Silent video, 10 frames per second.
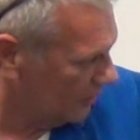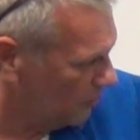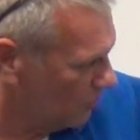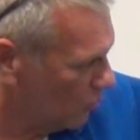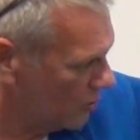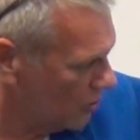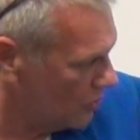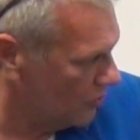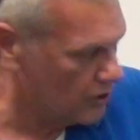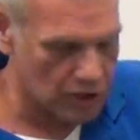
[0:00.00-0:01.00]
little bit more used
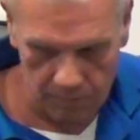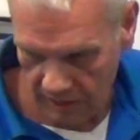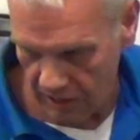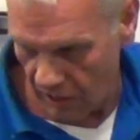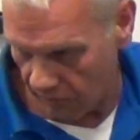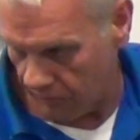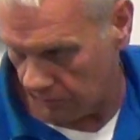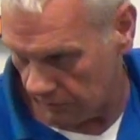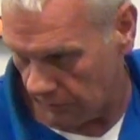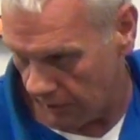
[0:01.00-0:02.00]
to it, just be careful,
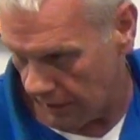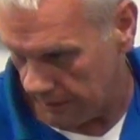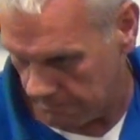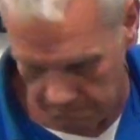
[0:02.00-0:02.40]
okay?